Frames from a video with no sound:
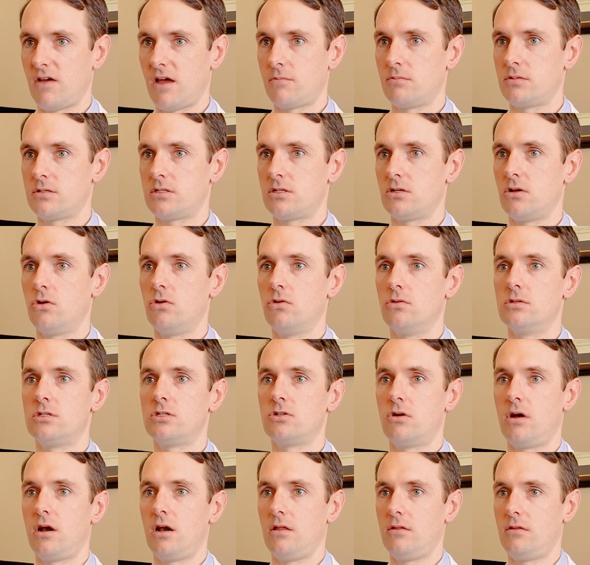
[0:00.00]

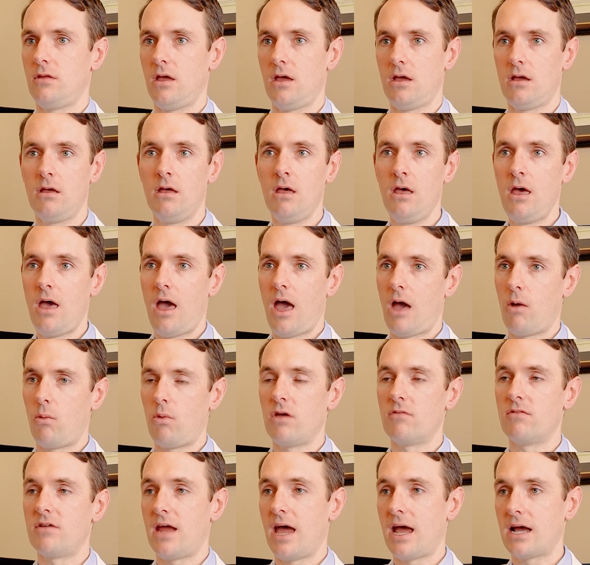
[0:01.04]
episodes or anything,
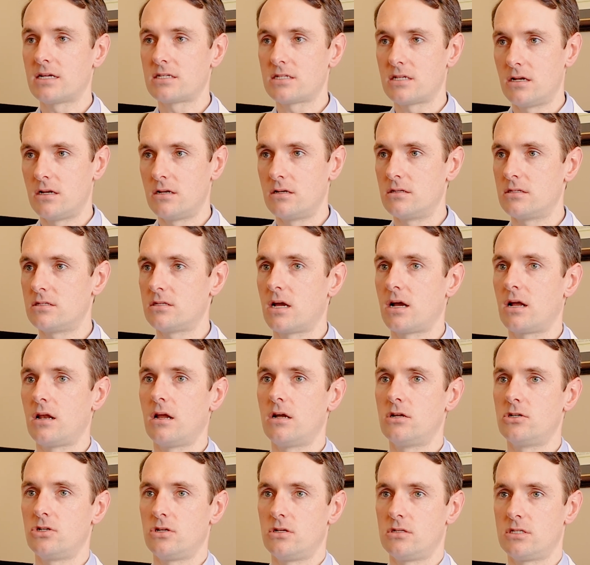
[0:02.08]
we have an excellent
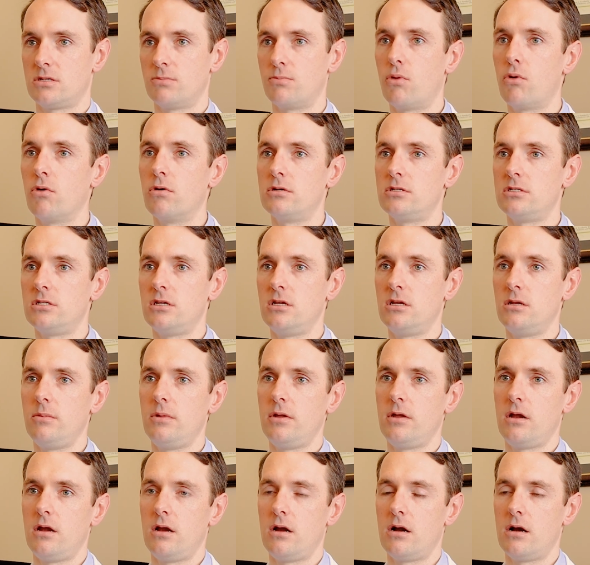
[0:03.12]
psychological support team
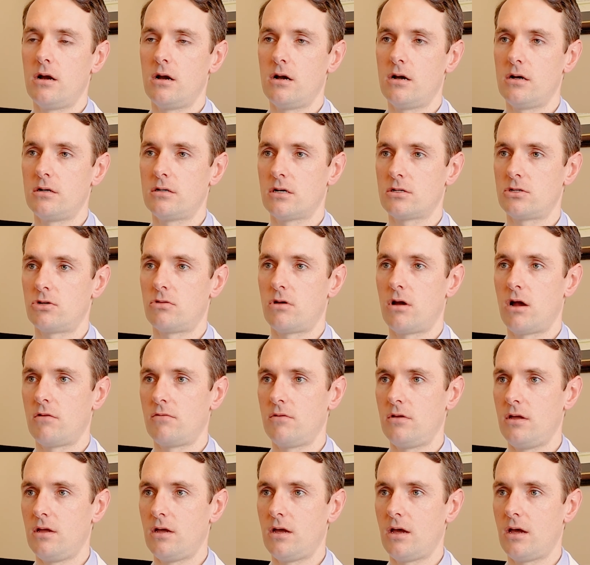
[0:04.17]
here, Dr. Ravi